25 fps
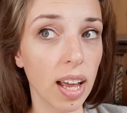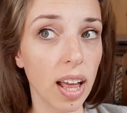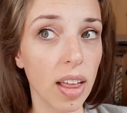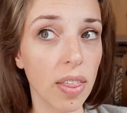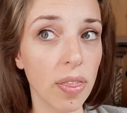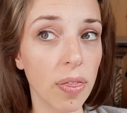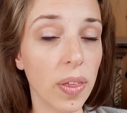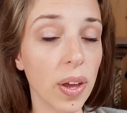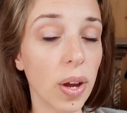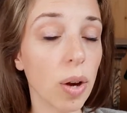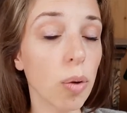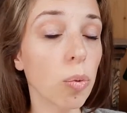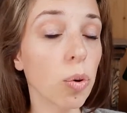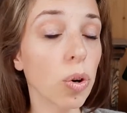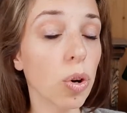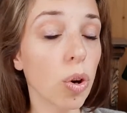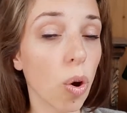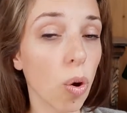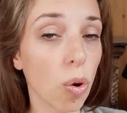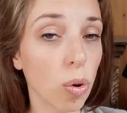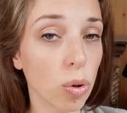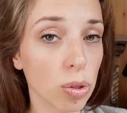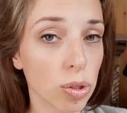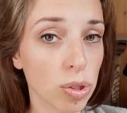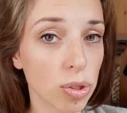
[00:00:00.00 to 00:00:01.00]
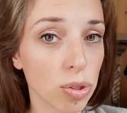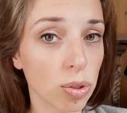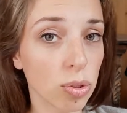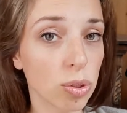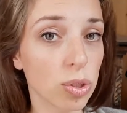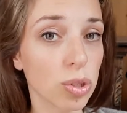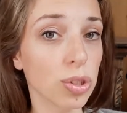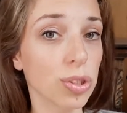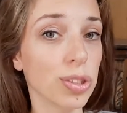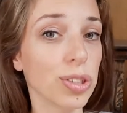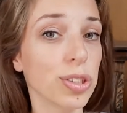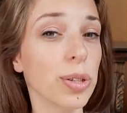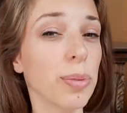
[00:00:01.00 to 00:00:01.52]
There were also,
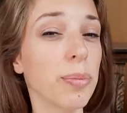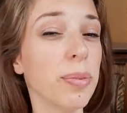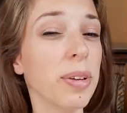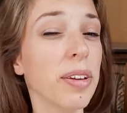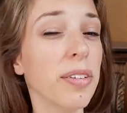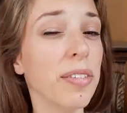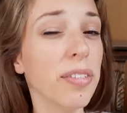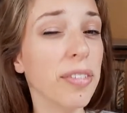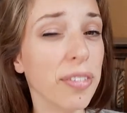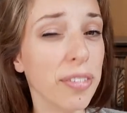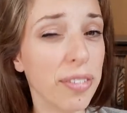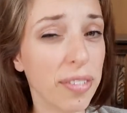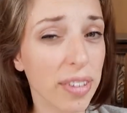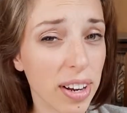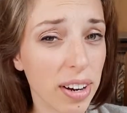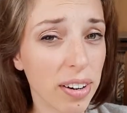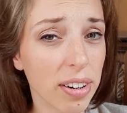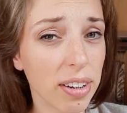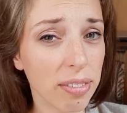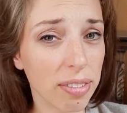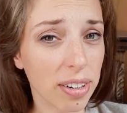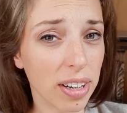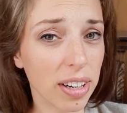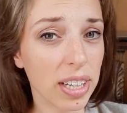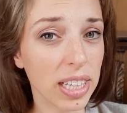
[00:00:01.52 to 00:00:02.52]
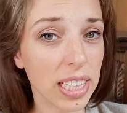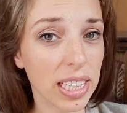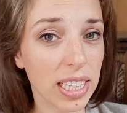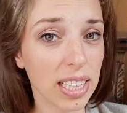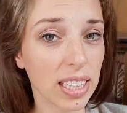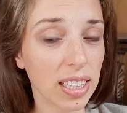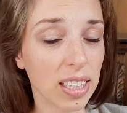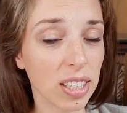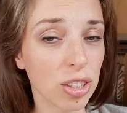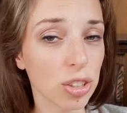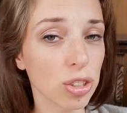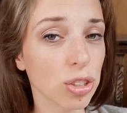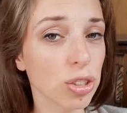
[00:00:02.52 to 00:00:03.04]
just to be very, very
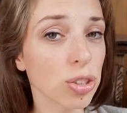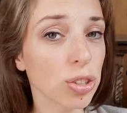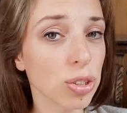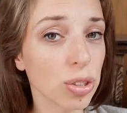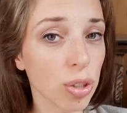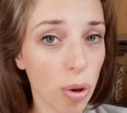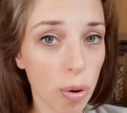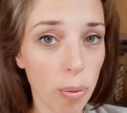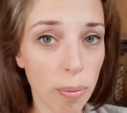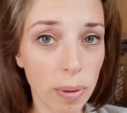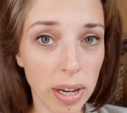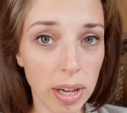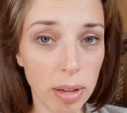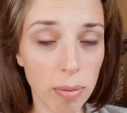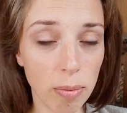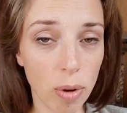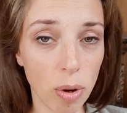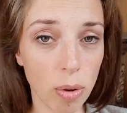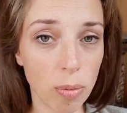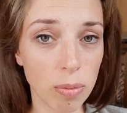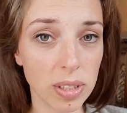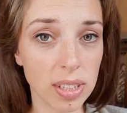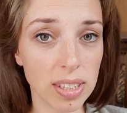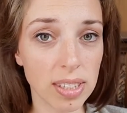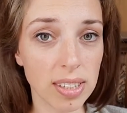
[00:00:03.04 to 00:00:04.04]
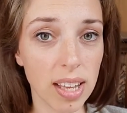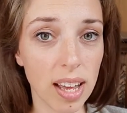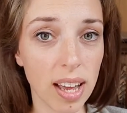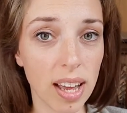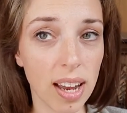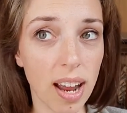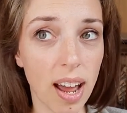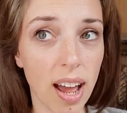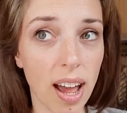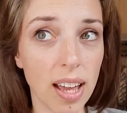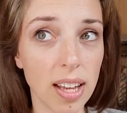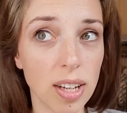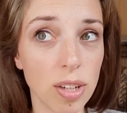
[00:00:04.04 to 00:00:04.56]
clear, so many moments that
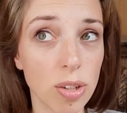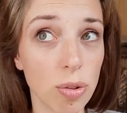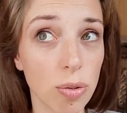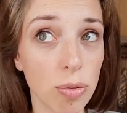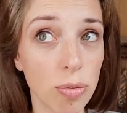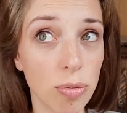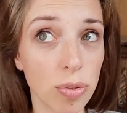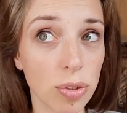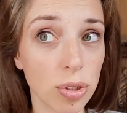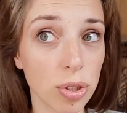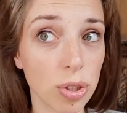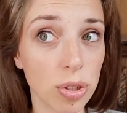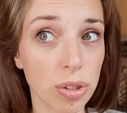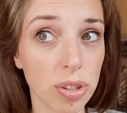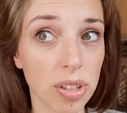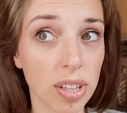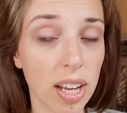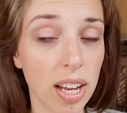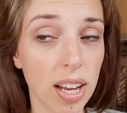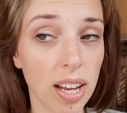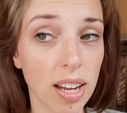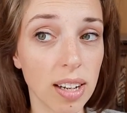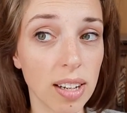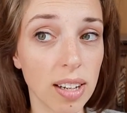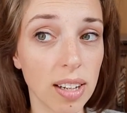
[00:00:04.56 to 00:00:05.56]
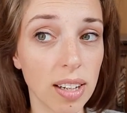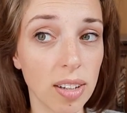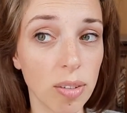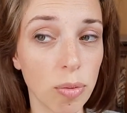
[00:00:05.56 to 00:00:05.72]
I knew for sure that,